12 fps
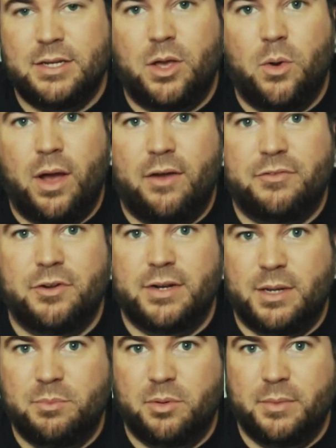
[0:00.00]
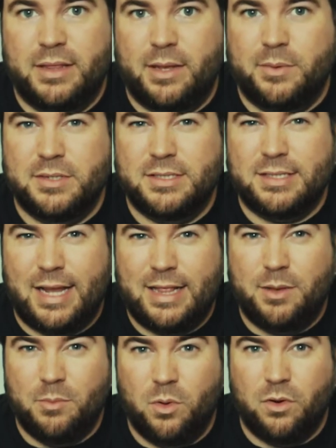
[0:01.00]
to go after an implement that was
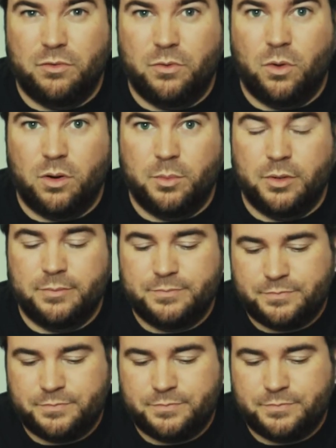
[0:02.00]
slightly more affordable.